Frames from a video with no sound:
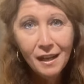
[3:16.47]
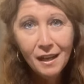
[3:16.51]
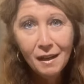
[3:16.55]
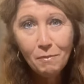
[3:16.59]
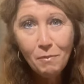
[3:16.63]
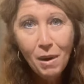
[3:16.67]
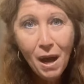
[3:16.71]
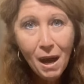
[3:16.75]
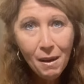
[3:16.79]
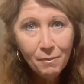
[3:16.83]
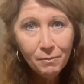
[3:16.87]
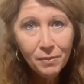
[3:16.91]

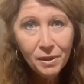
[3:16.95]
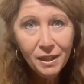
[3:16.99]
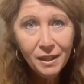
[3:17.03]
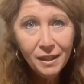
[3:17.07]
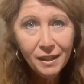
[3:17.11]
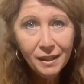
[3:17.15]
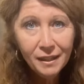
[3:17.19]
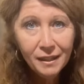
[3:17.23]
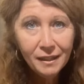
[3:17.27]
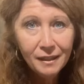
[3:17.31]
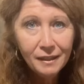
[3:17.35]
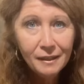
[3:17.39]

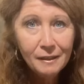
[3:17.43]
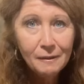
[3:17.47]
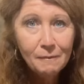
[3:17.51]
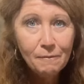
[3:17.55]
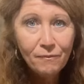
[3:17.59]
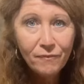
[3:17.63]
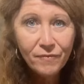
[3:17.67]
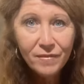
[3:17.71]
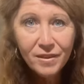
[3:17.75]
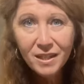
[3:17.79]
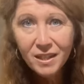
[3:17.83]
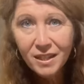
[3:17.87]
pumpkin,
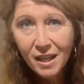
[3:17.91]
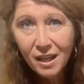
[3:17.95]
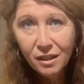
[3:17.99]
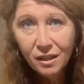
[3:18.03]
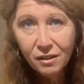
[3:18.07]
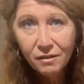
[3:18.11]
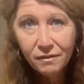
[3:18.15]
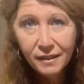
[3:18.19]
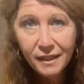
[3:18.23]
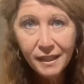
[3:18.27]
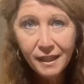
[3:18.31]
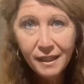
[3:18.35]

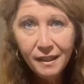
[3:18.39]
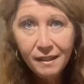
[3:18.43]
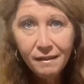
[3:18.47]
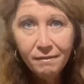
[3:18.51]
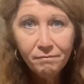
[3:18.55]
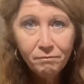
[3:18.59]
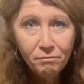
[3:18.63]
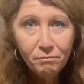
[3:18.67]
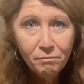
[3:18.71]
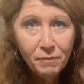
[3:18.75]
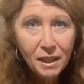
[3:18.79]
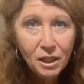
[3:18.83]
celery,
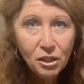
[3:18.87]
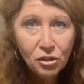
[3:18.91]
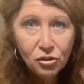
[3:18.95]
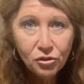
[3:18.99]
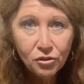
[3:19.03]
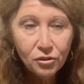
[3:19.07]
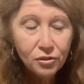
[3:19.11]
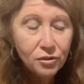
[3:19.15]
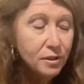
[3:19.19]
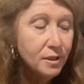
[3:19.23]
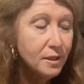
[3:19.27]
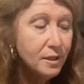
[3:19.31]

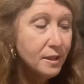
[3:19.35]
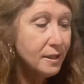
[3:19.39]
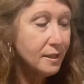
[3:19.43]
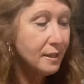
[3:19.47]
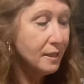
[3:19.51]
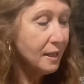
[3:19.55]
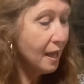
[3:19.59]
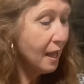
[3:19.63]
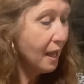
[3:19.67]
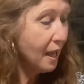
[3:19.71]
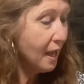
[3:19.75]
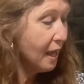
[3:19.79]
beetroots,
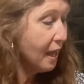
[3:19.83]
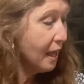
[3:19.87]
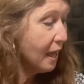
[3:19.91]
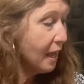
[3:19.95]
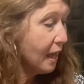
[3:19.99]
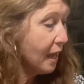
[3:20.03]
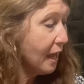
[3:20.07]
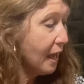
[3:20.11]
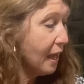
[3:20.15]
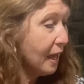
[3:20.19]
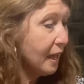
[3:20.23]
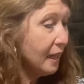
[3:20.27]

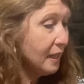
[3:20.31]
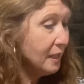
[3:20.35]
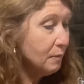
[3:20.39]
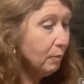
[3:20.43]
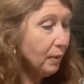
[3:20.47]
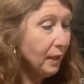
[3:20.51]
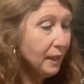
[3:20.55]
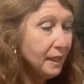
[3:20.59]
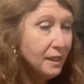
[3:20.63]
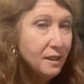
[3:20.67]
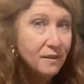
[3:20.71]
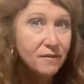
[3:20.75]
and a
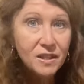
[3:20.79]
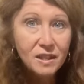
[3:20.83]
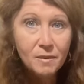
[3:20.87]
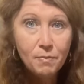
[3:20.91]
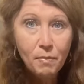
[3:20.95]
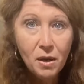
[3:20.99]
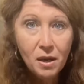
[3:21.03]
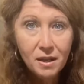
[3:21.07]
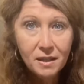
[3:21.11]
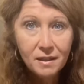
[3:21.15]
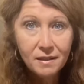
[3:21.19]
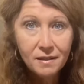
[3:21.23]
blend of
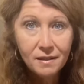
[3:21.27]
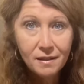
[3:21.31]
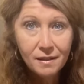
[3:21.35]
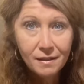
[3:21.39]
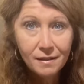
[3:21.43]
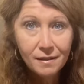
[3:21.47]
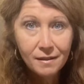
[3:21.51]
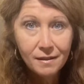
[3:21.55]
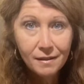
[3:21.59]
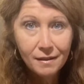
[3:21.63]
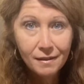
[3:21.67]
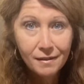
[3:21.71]
spices.
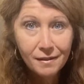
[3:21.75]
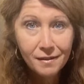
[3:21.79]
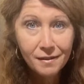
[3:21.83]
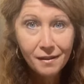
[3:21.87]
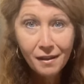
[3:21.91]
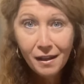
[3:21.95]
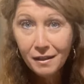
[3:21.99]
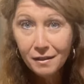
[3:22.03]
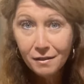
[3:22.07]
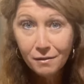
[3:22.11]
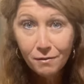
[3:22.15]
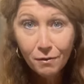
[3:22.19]
So
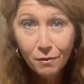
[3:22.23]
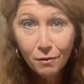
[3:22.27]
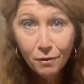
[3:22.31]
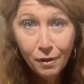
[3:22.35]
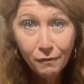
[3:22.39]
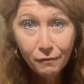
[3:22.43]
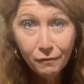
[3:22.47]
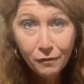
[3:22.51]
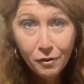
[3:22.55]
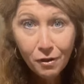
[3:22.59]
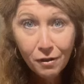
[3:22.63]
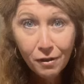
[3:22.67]
that's all
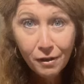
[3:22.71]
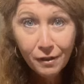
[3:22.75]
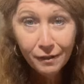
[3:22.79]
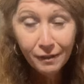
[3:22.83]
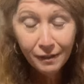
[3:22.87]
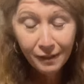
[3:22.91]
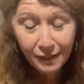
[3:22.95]
I've got